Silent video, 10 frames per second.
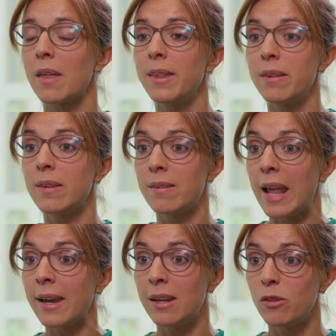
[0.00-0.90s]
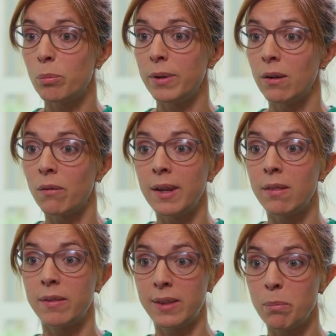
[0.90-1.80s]
This is likely to be only
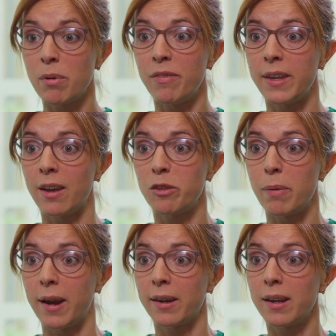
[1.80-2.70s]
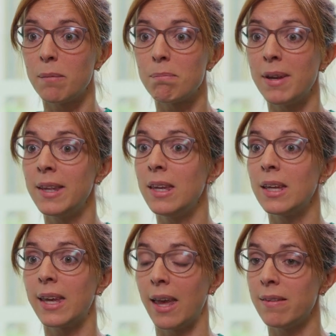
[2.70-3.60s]
the tip of the iceberg.
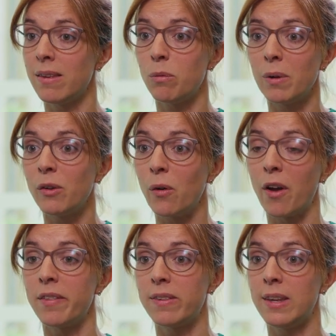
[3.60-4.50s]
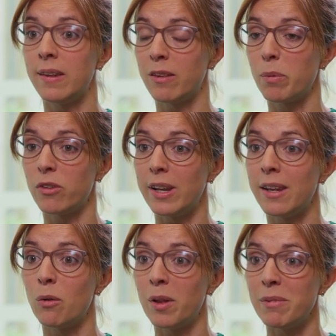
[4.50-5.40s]
Many cases will go unseen, especially
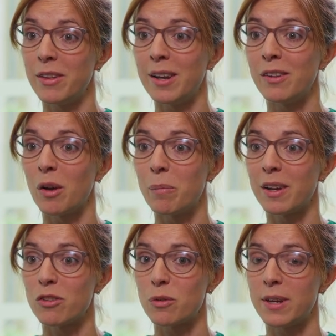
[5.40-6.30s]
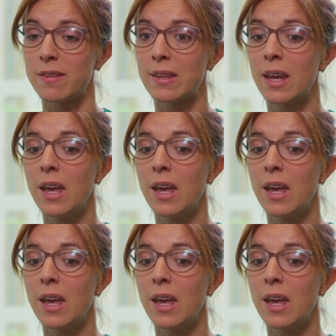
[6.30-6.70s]
in low and middle income countries.